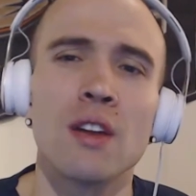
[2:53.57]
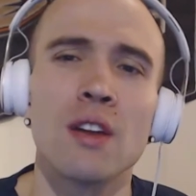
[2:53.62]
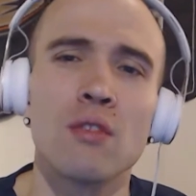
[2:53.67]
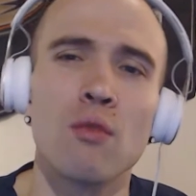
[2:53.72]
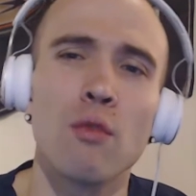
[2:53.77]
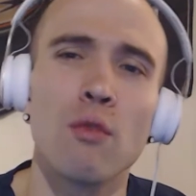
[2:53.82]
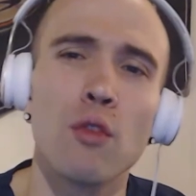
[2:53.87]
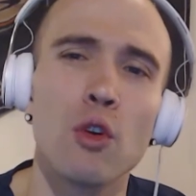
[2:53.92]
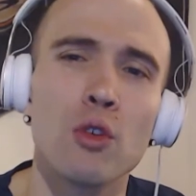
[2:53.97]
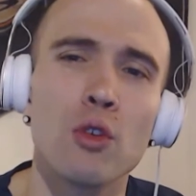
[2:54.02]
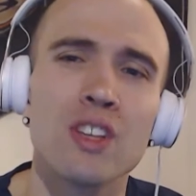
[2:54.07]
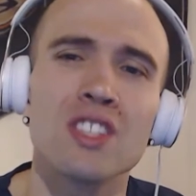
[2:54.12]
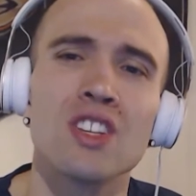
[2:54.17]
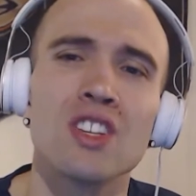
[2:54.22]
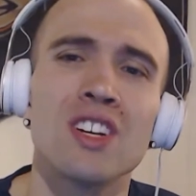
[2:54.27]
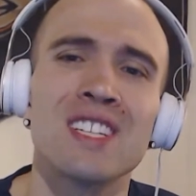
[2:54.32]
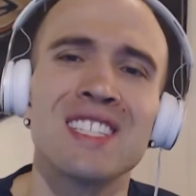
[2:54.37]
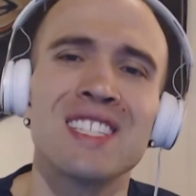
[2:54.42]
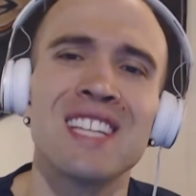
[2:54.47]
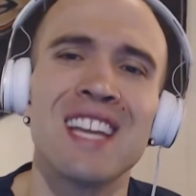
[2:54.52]
Focus
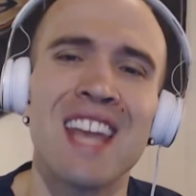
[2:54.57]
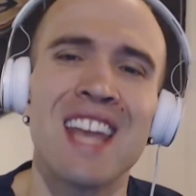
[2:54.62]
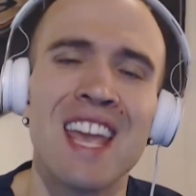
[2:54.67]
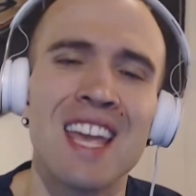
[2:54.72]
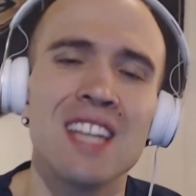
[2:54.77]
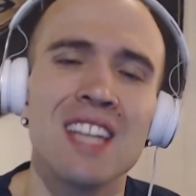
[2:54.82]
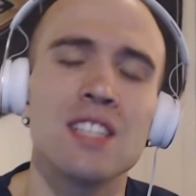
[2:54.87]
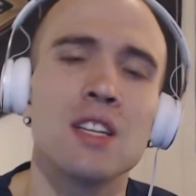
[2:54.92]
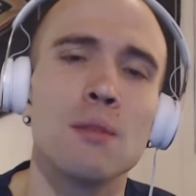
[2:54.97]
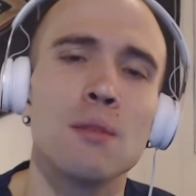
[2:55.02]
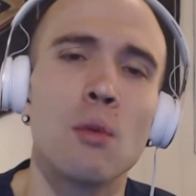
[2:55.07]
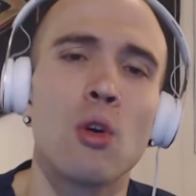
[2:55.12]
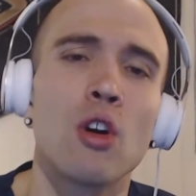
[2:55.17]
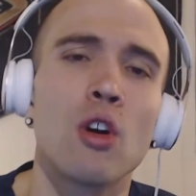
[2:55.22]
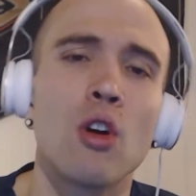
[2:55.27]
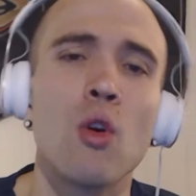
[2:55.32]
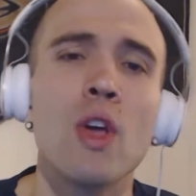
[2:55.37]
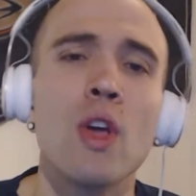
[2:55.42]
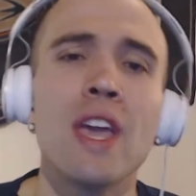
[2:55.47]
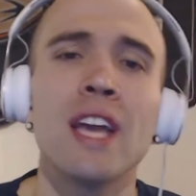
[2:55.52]
on today, tomorrow,
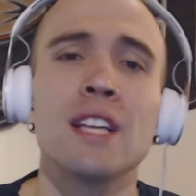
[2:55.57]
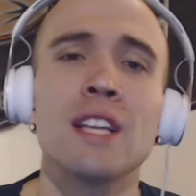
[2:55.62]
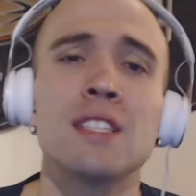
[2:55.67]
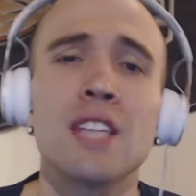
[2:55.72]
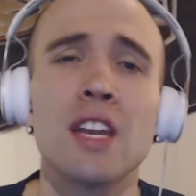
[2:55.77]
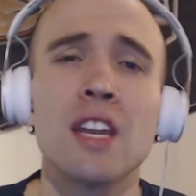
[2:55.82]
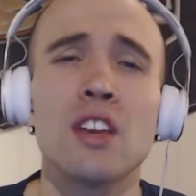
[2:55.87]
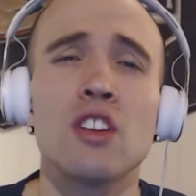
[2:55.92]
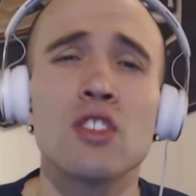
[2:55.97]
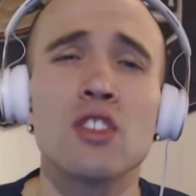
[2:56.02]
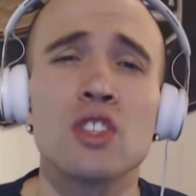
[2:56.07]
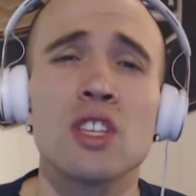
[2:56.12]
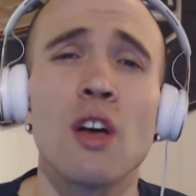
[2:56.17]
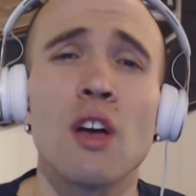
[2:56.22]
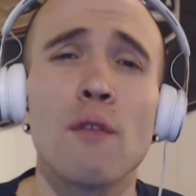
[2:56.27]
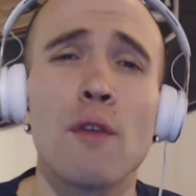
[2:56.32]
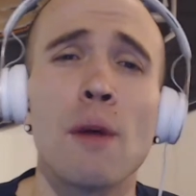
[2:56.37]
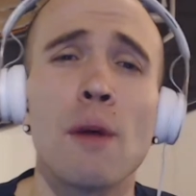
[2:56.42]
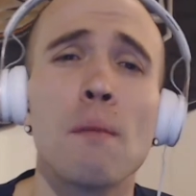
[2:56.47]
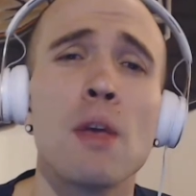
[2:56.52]
and setting yourself
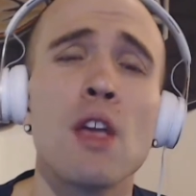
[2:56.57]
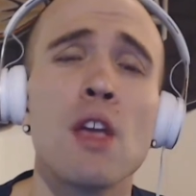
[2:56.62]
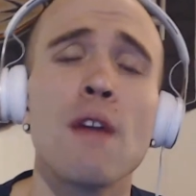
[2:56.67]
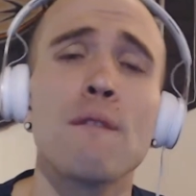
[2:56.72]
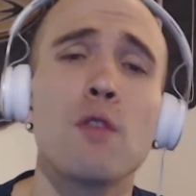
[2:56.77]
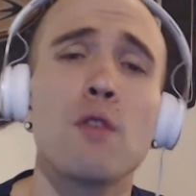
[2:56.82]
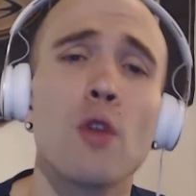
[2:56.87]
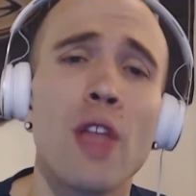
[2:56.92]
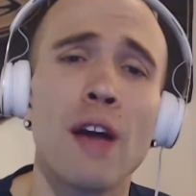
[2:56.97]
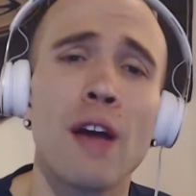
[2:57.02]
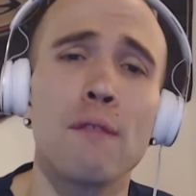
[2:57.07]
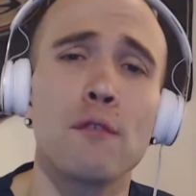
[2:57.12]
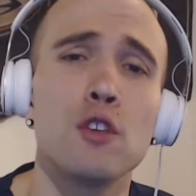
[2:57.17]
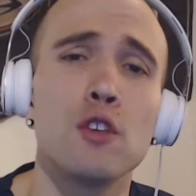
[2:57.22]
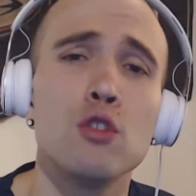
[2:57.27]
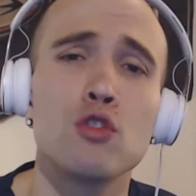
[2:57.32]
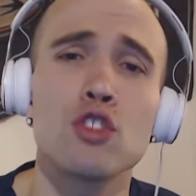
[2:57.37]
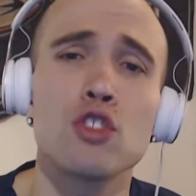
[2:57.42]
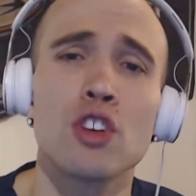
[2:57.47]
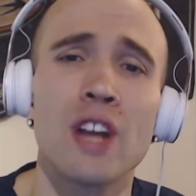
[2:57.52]
up for that
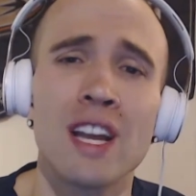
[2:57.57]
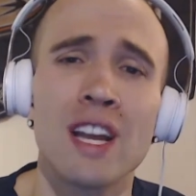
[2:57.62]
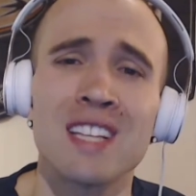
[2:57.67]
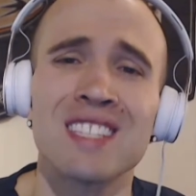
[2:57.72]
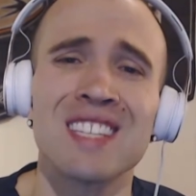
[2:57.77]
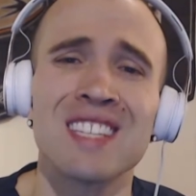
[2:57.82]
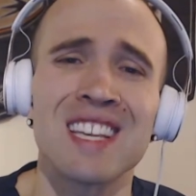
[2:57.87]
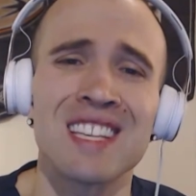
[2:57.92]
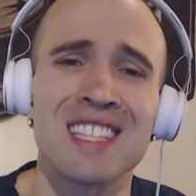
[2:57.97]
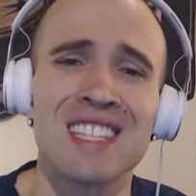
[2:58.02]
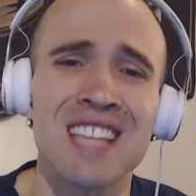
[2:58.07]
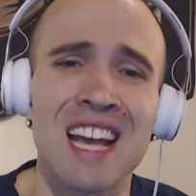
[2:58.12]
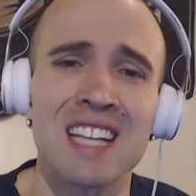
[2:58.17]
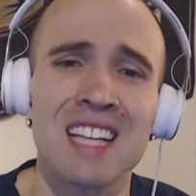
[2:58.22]
future and success.